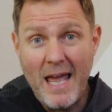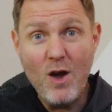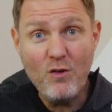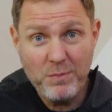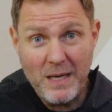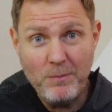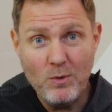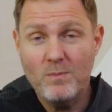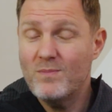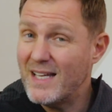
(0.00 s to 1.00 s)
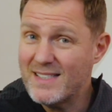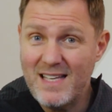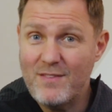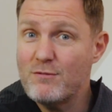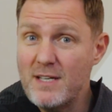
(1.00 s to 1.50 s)
lay off people. It's
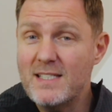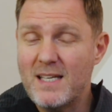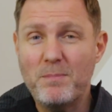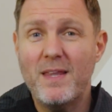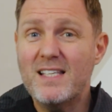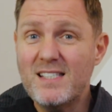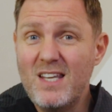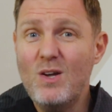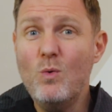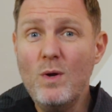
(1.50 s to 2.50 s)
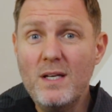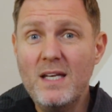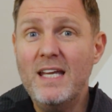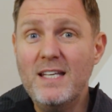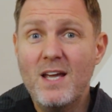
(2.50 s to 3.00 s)
never easy, but they still
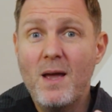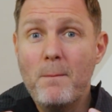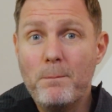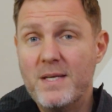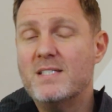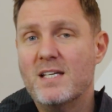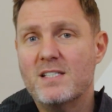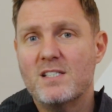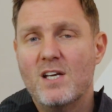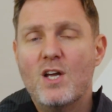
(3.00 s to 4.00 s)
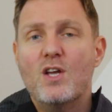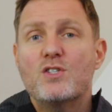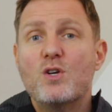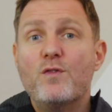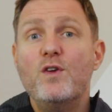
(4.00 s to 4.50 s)
need business.
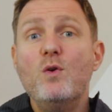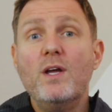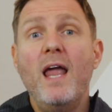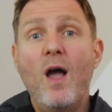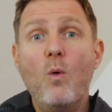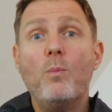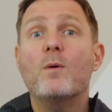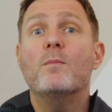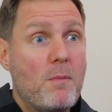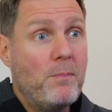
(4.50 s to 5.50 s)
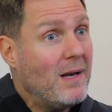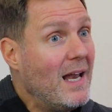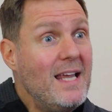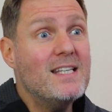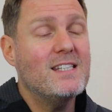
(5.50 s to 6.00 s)
So if you can help them
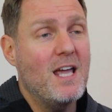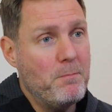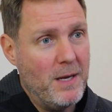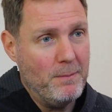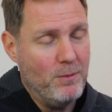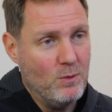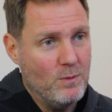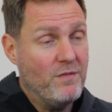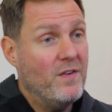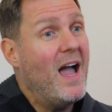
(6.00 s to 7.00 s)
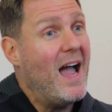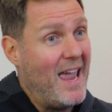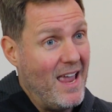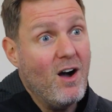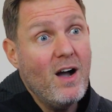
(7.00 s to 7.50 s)
replace their people with
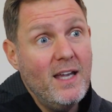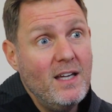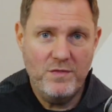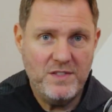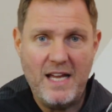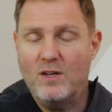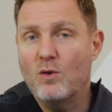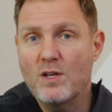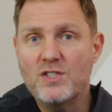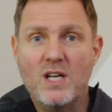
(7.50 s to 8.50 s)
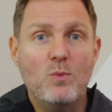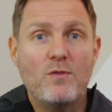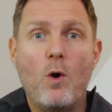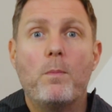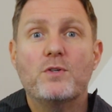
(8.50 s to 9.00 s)
A I, with technology,
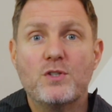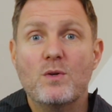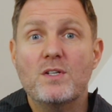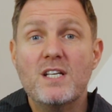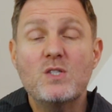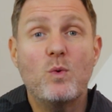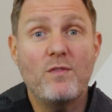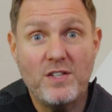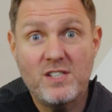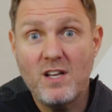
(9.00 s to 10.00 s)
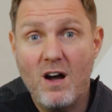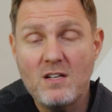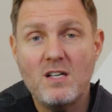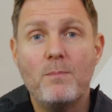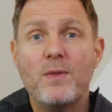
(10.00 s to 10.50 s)
with opportunities, with a
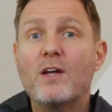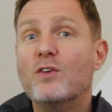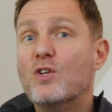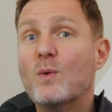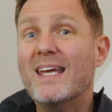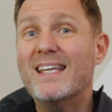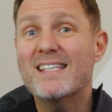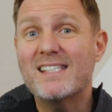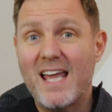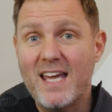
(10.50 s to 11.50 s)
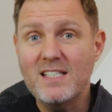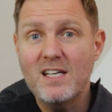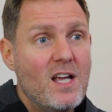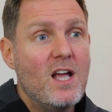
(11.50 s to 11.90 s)
startup that can do it instead,